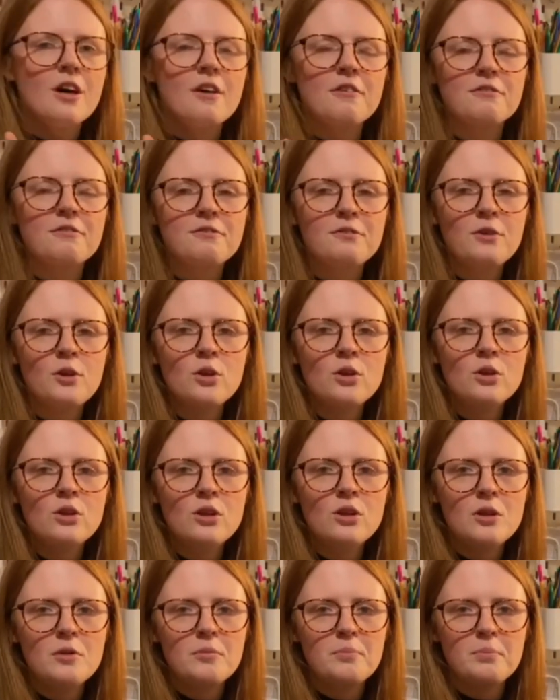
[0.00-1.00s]
a
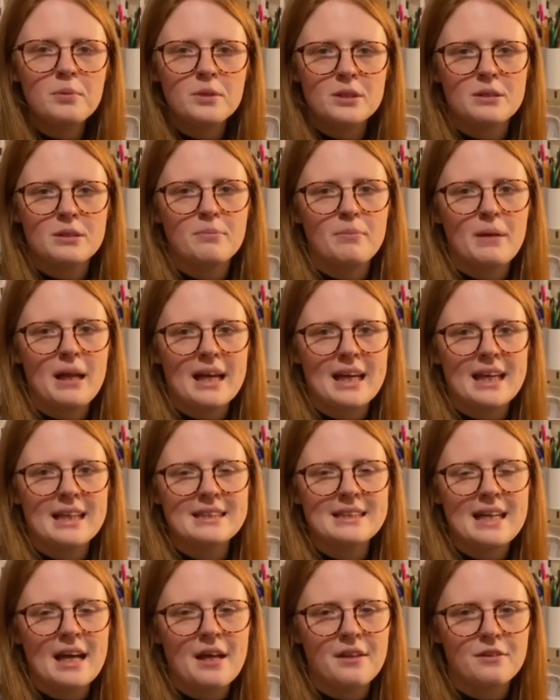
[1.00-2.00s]
full button placket
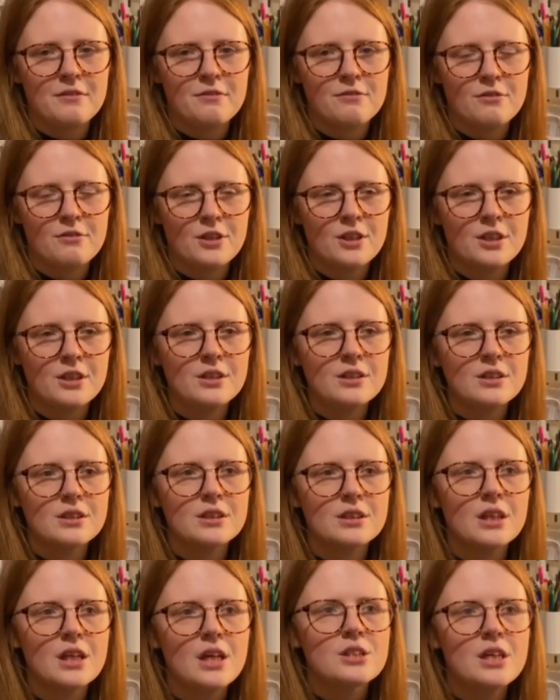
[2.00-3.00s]
down the
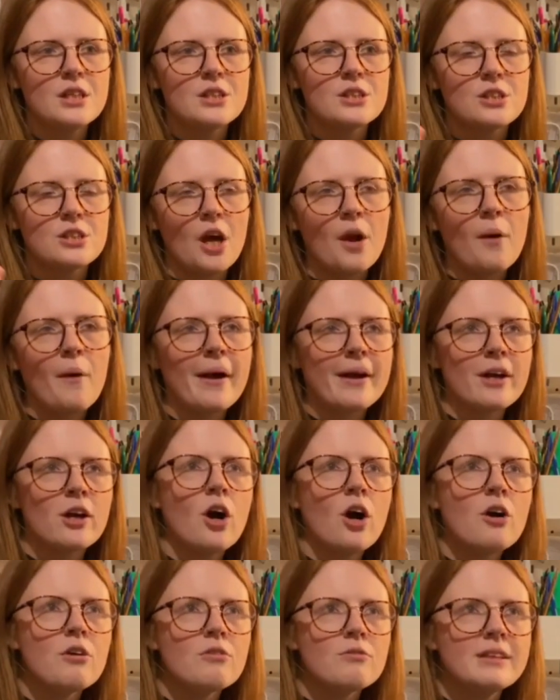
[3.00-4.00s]
front. So I
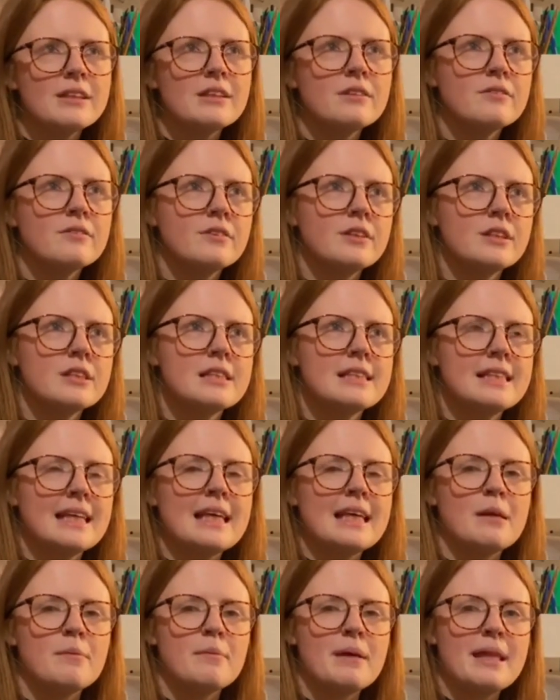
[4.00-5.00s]
got rid of the
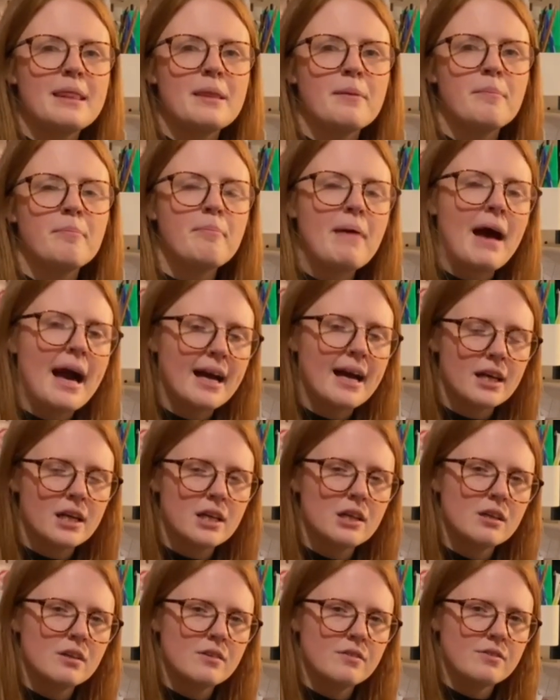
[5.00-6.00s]
seam in the back
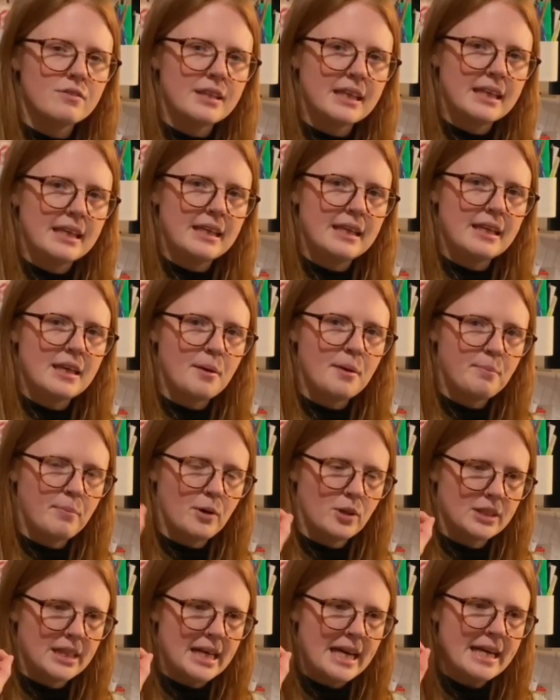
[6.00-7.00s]
of the
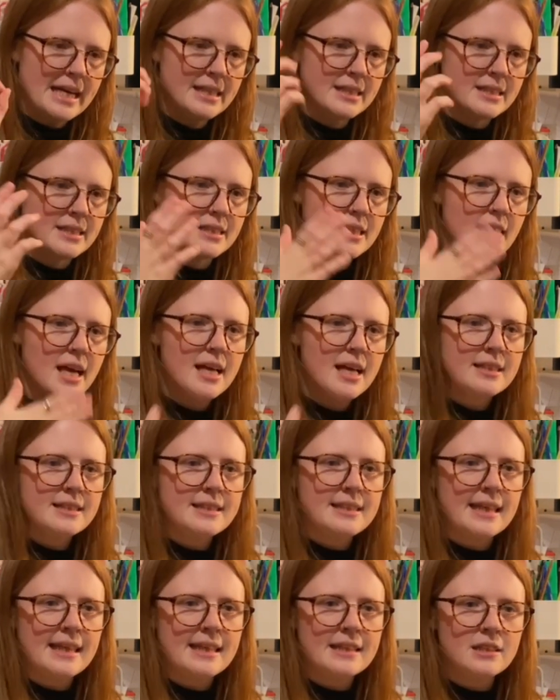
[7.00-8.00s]
bodice,
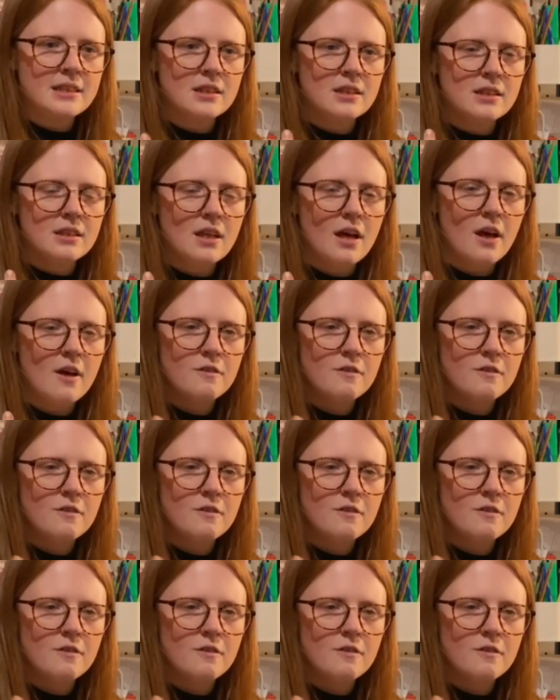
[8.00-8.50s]
did a